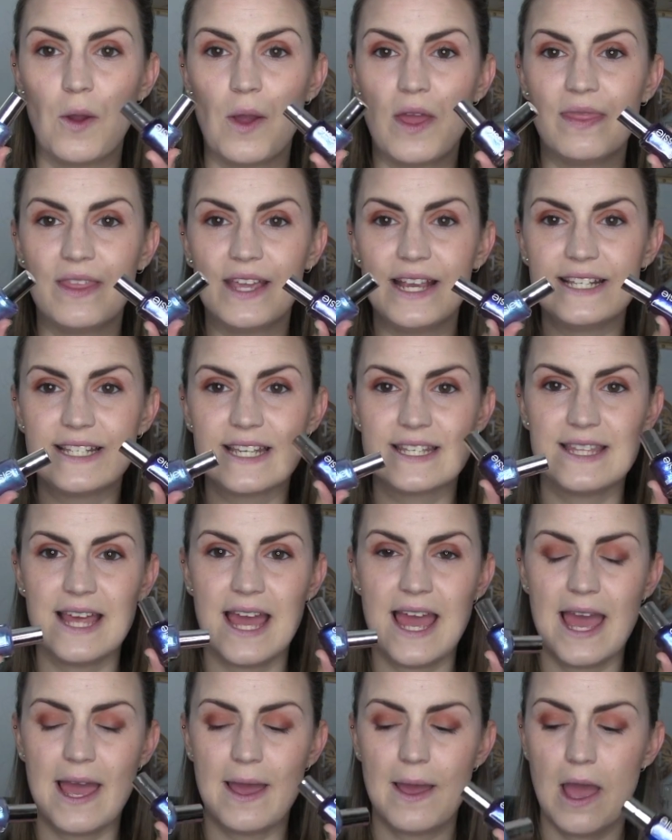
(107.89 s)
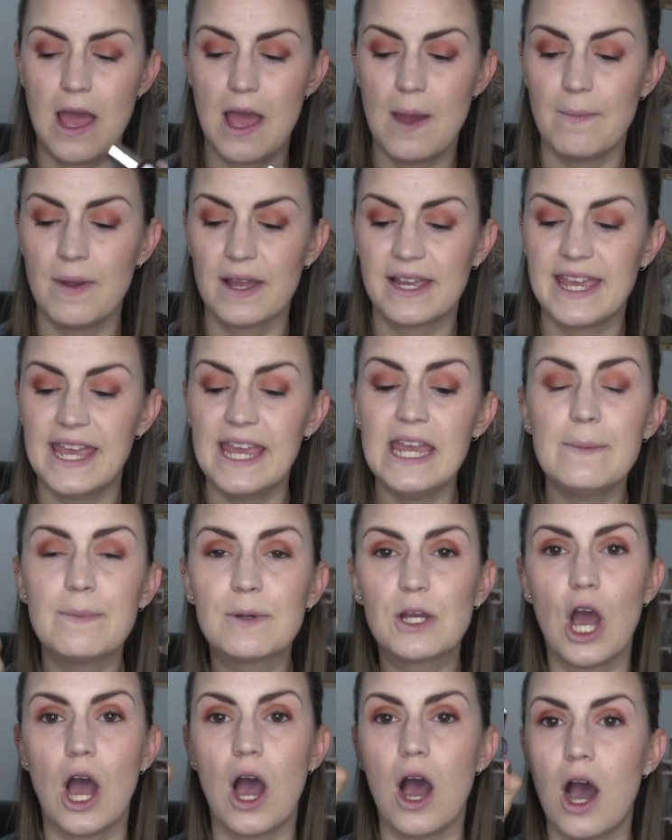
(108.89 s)
and these is their
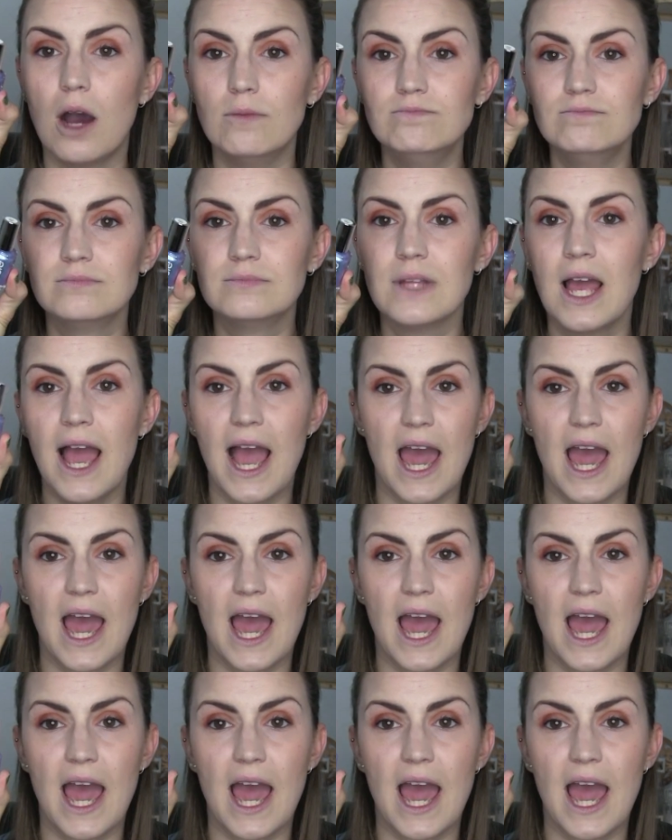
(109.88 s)
Keep Calm